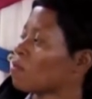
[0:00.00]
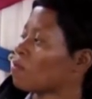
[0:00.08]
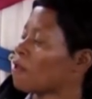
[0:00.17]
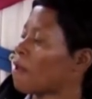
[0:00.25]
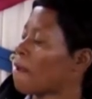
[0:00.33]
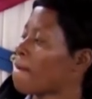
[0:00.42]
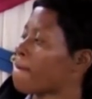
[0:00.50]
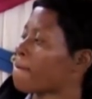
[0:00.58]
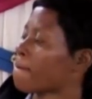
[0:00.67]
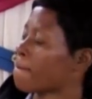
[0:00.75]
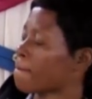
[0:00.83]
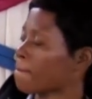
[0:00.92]

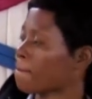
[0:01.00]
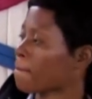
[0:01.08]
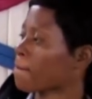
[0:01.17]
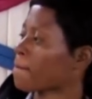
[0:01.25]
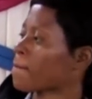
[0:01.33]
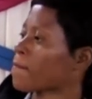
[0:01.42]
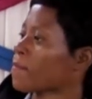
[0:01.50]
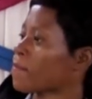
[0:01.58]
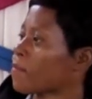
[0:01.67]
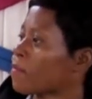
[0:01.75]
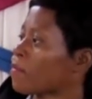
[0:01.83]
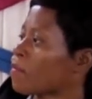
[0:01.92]

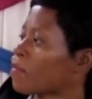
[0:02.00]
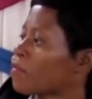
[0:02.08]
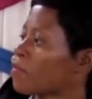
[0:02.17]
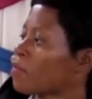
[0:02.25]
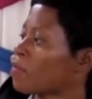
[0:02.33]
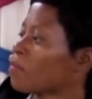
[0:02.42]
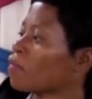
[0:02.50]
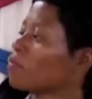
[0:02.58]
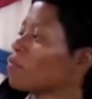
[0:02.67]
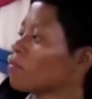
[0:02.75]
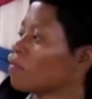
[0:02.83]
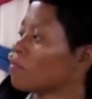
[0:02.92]

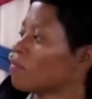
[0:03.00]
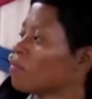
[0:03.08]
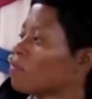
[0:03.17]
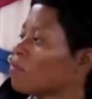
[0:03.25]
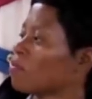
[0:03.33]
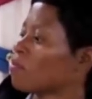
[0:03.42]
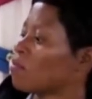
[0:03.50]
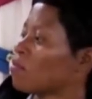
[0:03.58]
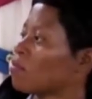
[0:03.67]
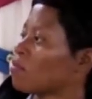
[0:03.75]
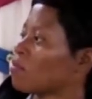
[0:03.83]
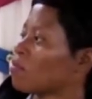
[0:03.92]
The person shown says nothing.